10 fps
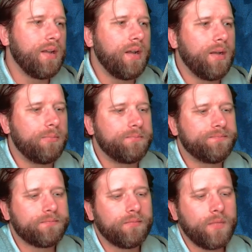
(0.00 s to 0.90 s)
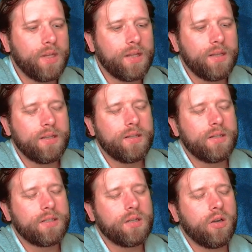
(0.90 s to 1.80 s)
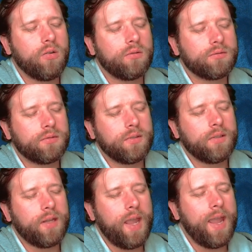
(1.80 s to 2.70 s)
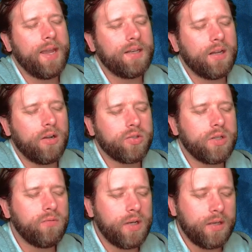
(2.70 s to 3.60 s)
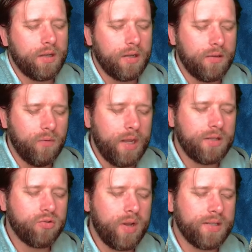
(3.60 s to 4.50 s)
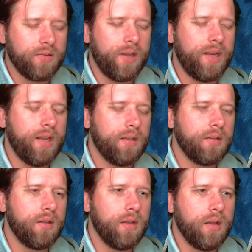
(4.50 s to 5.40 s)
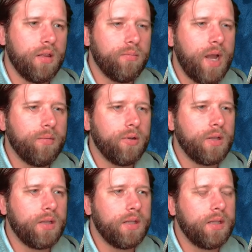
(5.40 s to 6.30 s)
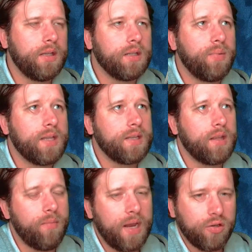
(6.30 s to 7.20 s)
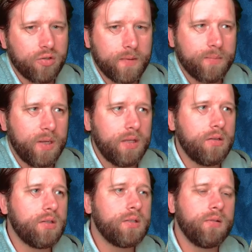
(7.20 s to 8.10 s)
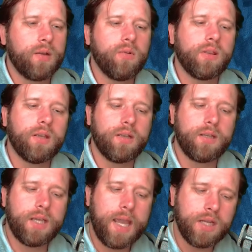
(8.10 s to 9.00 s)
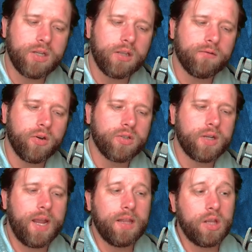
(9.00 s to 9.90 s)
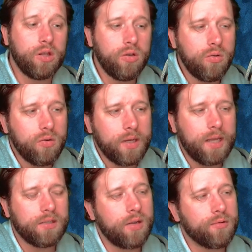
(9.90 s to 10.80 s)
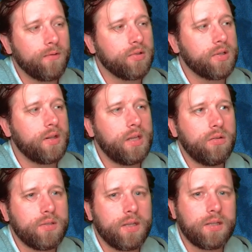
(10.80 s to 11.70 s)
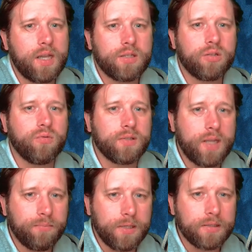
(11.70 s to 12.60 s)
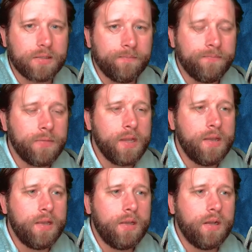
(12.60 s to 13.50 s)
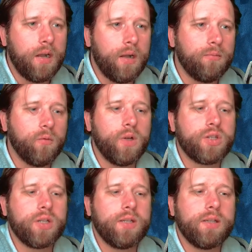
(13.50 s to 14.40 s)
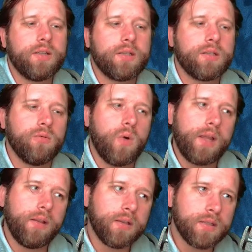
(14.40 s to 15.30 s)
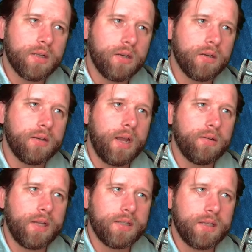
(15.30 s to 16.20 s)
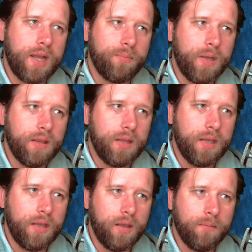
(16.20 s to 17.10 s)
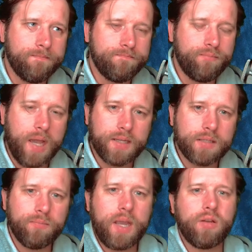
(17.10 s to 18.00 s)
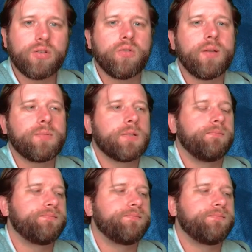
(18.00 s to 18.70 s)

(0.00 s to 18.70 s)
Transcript: Um, so, and also when when translating uh, the Bible, it, it, depends on the manuscripts being used. Like with the King James version and the New King James version, they use the Textus Receptus, um, which is widely considered nowadays to not be the best manuscripts.